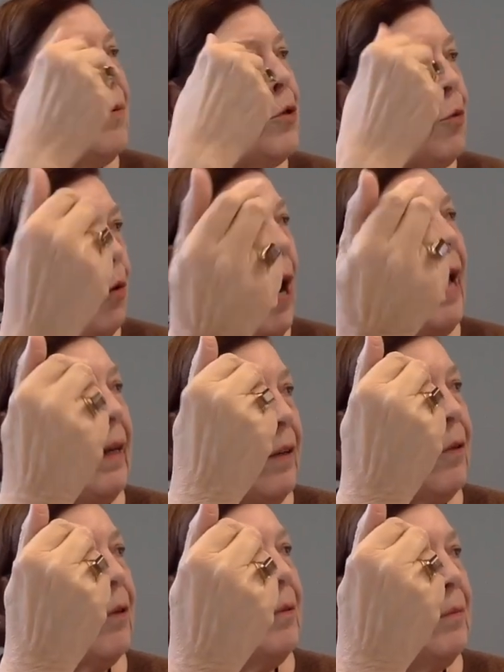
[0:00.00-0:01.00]
was
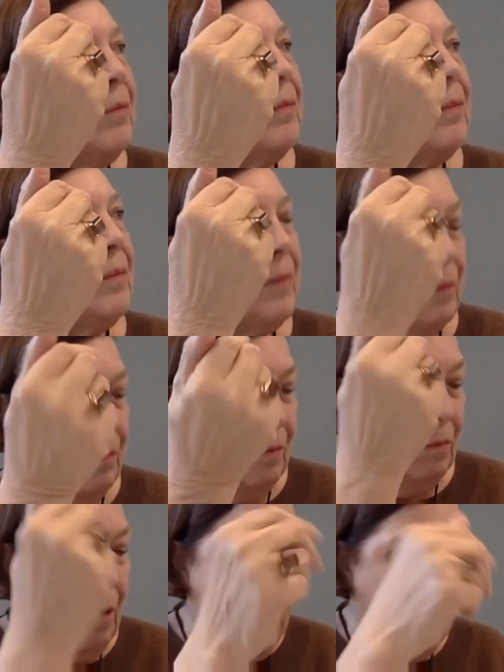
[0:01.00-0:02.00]
radical,
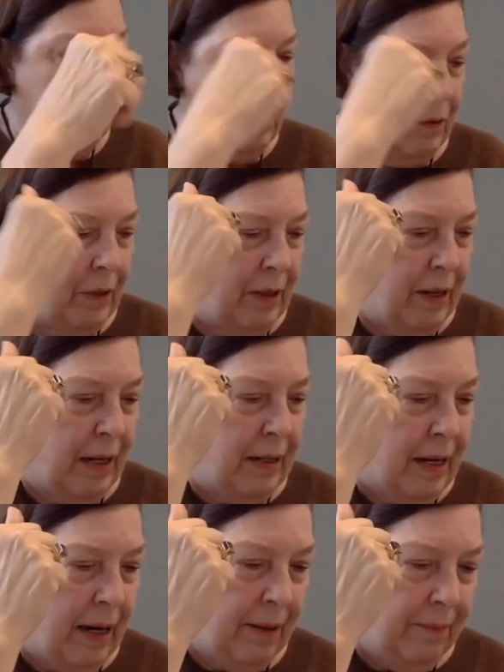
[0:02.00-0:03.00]
radical in that
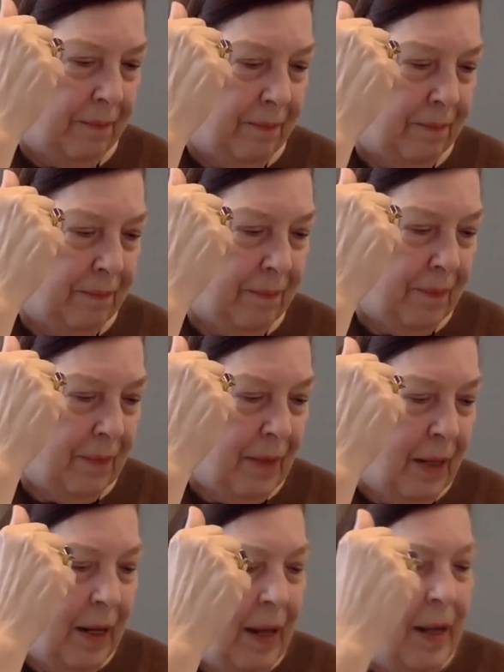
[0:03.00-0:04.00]
day.
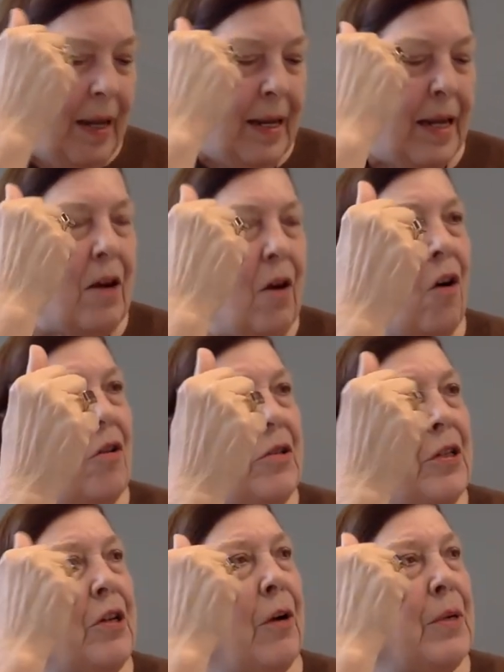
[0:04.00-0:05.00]
He
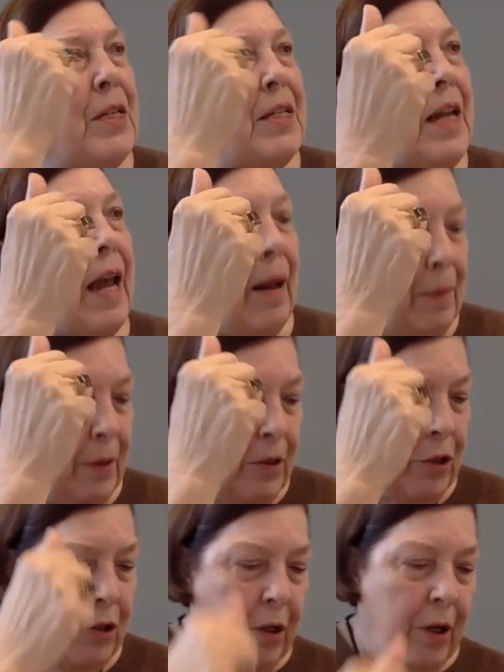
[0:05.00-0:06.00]
also
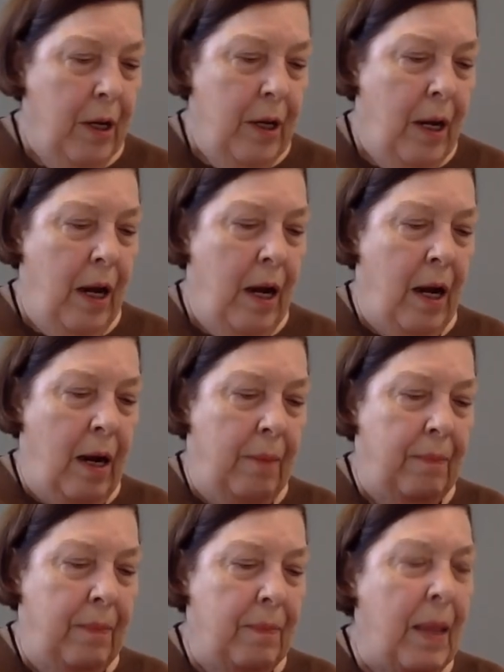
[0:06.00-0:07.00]
established
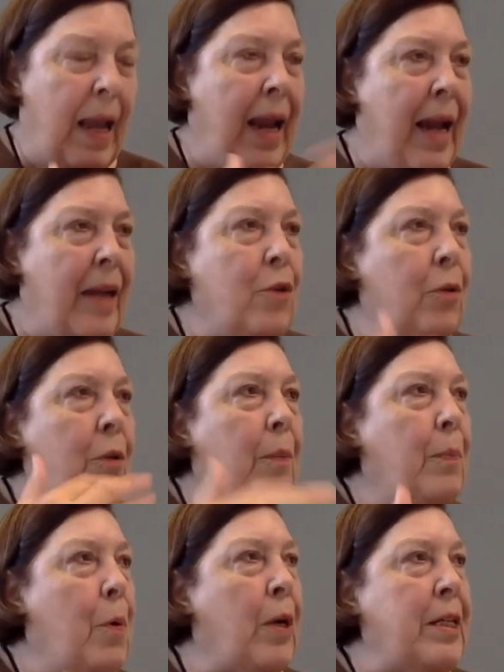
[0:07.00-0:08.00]
um, annual
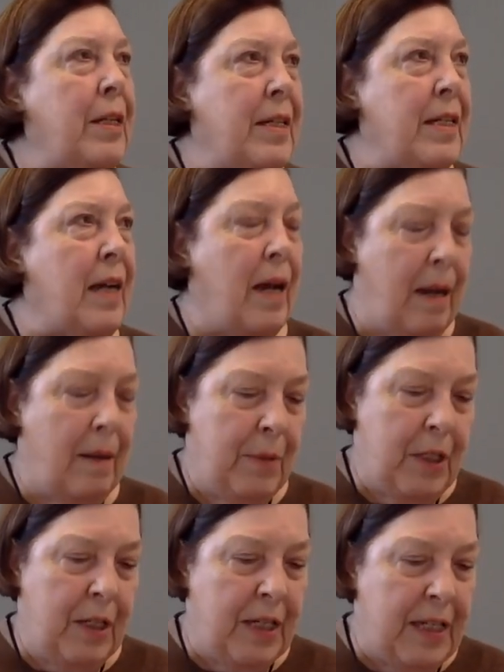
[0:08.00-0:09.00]
appointed
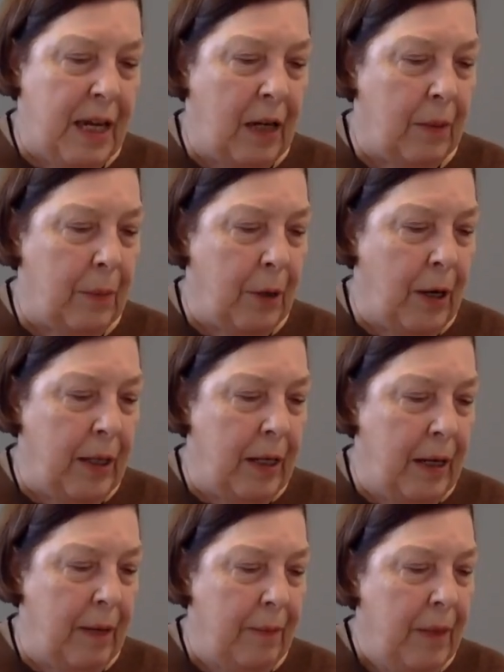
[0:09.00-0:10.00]
times to celebrate
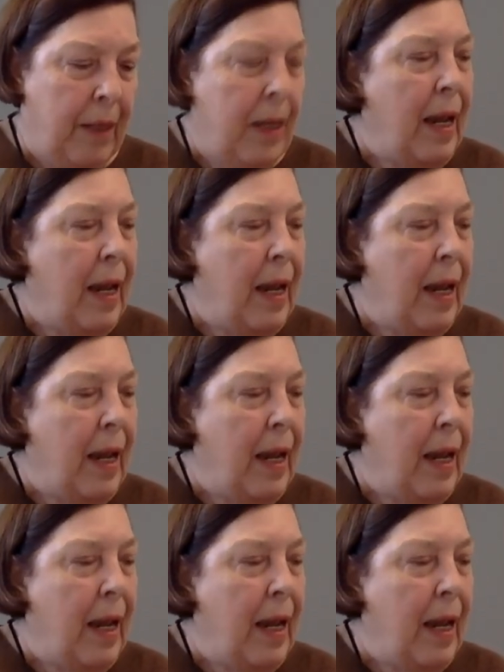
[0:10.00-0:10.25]
him.